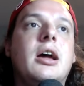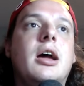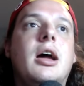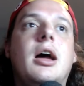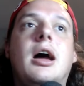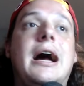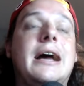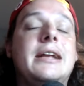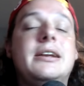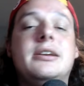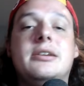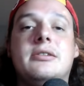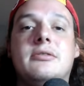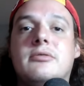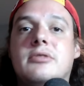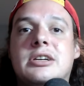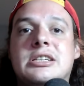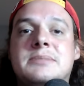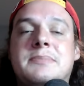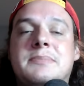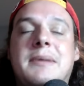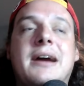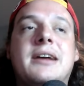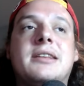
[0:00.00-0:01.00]
I didn't
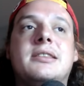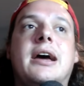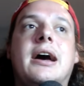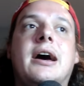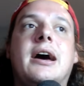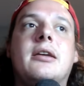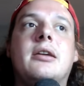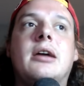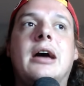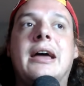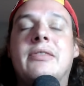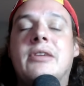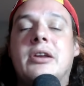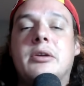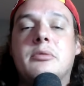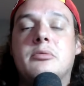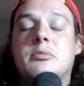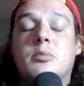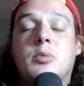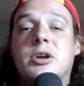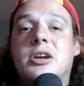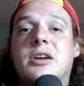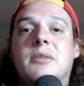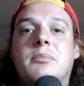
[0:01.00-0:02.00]
expect that. I thought he
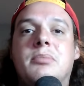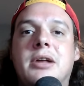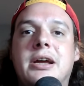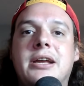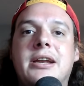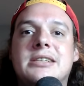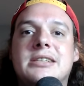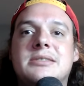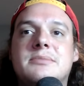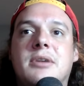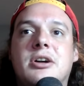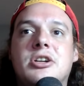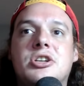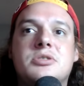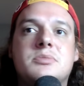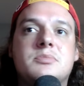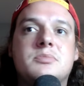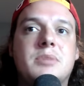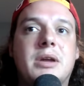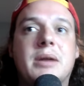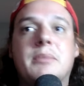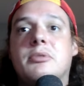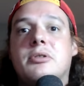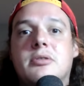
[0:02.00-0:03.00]
wouldn't have played as much,
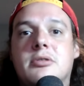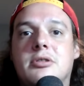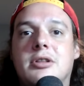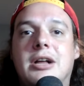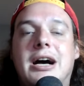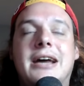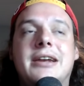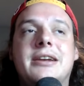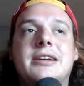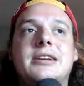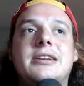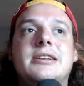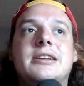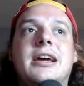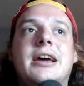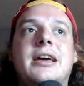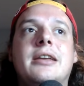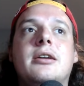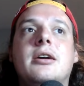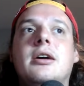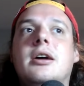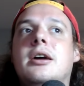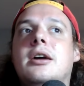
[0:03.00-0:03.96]
but I'm glad that he did.